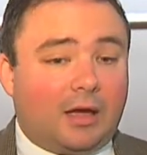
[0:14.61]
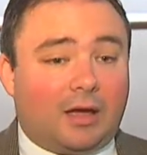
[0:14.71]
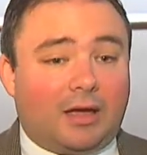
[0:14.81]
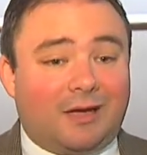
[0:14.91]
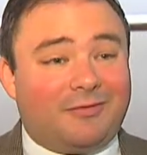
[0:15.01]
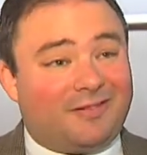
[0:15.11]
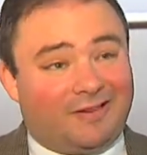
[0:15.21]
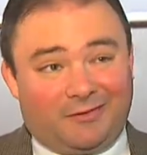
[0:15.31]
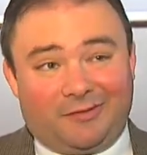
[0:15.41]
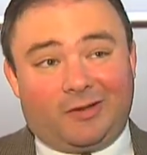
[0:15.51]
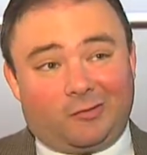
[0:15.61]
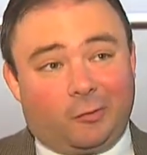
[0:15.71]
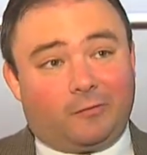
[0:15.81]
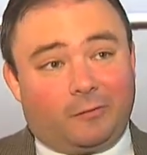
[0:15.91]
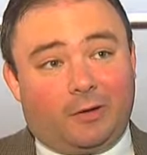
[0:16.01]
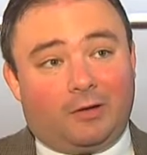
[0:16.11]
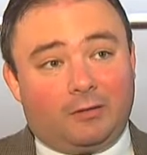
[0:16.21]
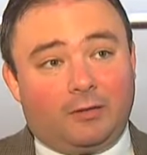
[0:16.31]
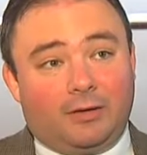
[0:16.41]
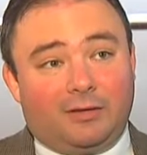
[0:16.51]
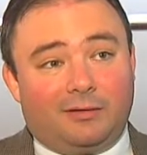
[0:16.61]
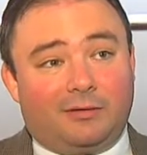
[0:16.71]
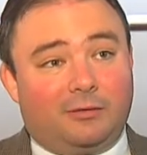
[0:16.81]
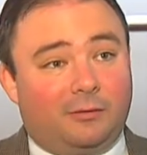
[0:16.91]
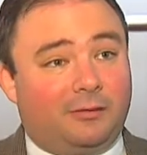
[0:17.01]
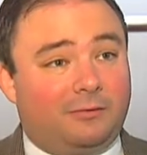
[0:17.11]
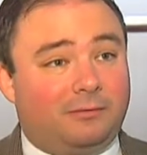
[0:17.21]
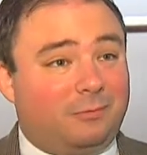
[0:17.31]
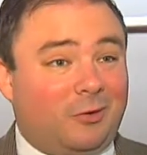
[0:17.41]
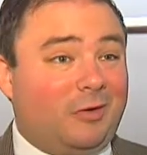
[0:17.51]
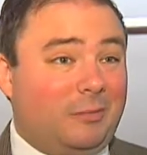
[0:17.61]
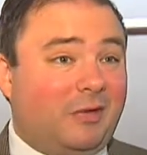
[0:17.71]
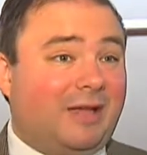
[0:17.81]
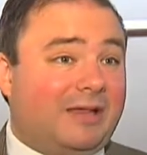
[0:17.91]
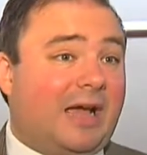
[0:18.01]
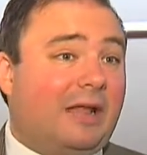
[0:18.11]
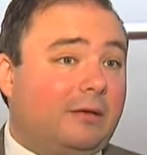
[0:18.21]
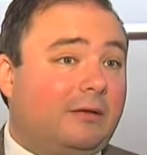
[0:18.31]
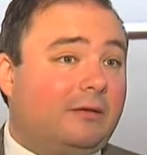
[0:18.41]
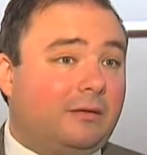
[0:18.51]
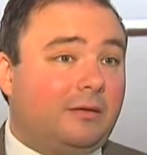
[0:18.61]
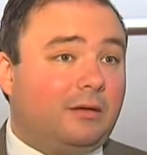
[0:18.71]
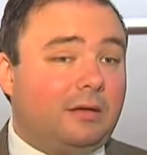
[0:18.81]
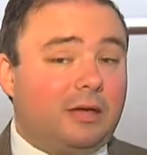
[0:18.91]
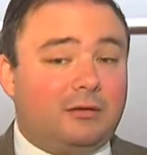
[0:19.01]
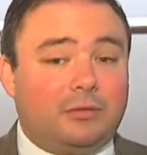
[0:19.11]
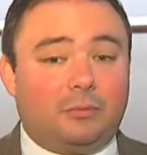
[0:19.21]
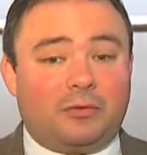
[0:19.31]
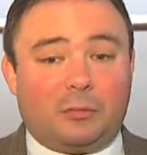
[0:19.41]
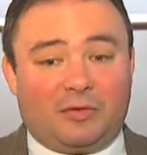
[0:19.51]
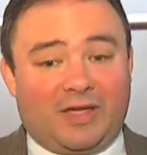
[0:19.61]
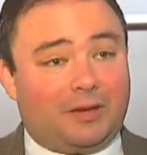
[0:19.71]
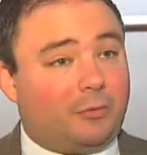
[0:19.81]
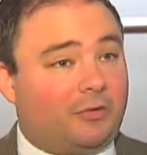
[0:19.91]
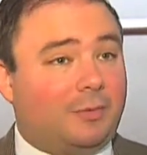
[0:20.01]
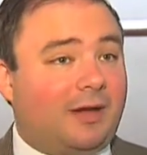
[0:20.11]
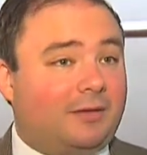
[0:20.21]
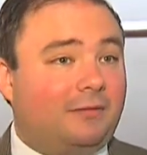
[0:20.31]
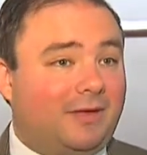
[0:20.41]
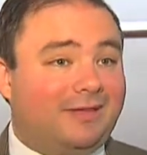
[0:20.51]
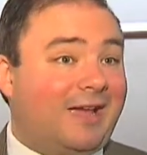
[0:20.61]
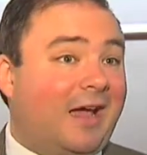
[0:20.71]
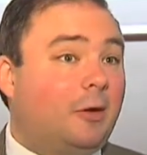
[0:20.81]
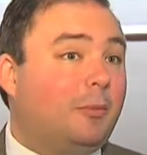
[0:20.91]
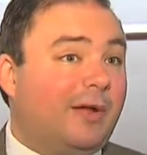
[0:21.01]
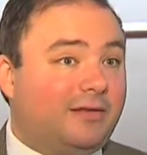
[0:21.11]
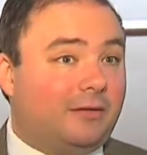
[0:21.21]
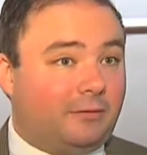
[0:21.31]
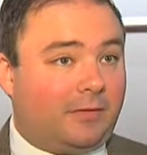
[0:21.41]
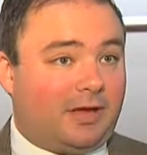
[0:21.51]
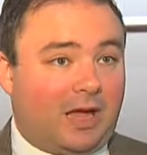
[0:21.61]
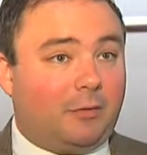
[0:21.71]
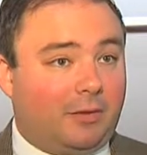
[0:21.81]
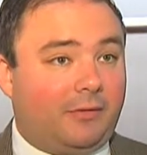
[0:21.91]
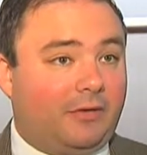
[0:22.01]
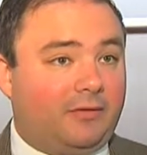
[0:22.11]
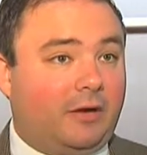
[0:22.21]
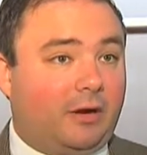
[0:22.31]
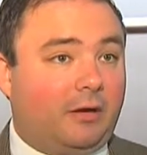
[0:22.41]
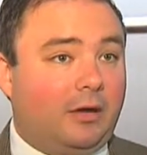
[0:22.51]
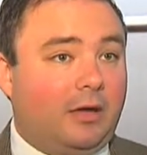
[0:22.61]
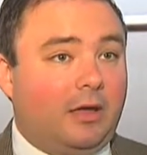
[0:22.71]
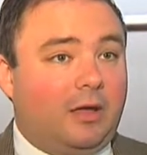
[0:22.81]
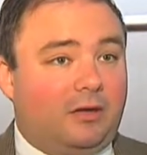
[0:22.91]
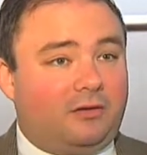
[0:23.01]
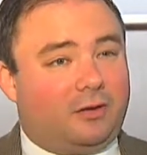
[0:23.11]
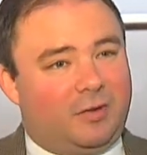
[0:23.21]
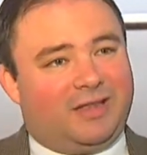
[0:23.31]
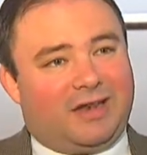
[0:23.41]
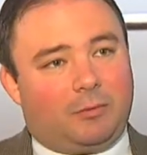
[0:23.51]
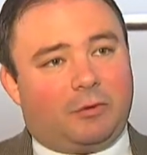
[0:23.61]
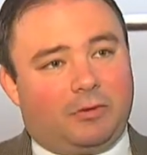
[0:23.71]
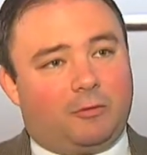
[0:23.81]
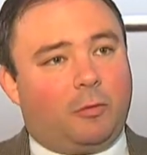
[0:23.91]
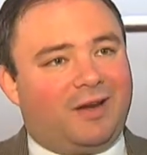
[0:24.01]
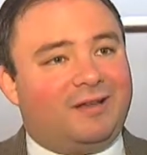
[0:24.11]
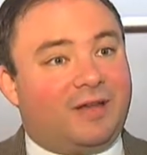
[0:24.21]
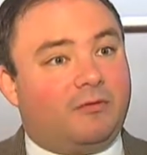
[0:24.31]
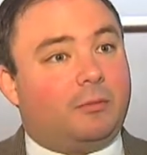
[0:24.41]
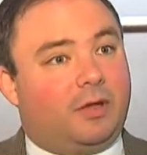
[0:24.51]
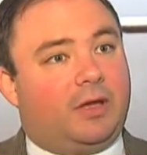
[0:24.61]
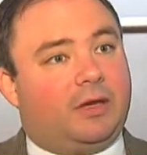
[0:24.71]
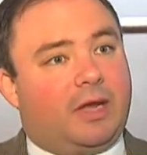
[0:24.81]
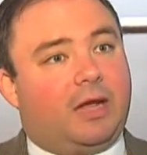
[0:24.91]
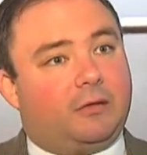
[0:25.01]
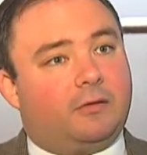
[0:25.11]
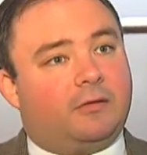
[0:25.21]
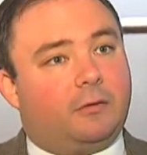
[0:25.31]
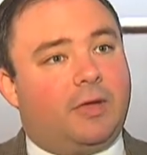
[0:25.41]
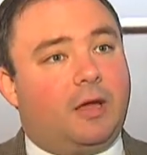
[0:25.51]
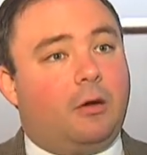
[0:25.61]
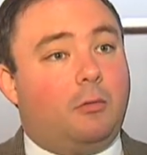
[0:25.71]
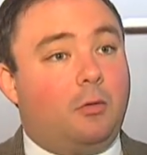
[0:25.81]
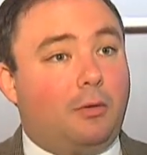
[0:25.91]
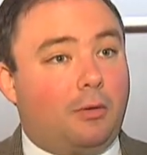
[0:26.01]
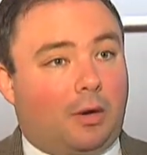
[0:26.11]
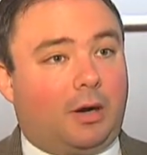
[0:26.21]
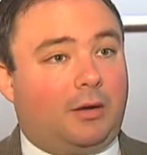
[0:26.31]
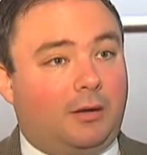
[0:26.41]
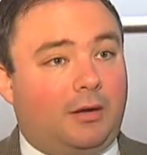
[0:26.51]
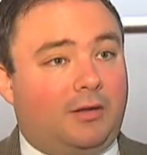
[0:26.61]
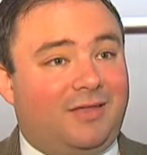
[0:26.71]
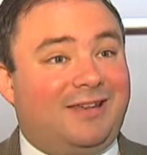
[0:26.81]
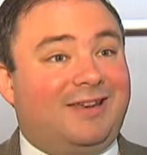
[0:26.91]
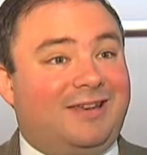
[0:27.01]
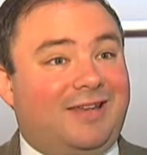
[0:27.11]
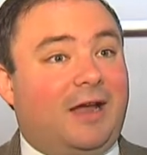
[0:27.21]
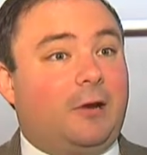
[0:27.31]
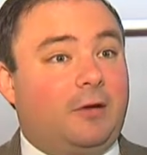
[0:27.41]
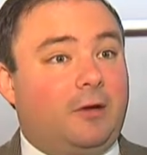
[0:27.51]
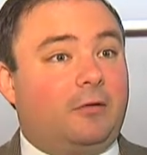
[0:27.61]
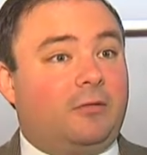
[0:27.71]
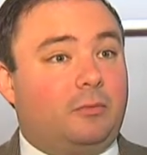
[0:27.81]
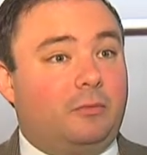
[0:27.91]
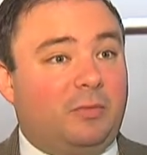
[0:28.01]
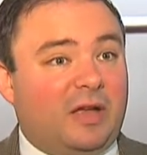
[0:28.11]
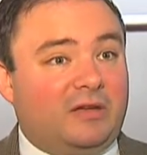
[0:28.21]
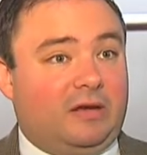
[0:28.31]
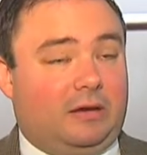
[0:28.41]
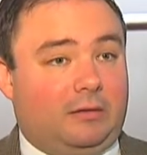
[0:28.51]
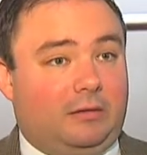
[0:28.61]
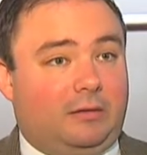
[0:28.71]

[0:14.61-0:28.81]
uh, have a significant shortfall to the tune of $30 billion. You know, to, to put that in perspective, the entire budget for the Commonwealth this year is going to be in the neighborhood of $27 billion. So we owe more than an entire year's budget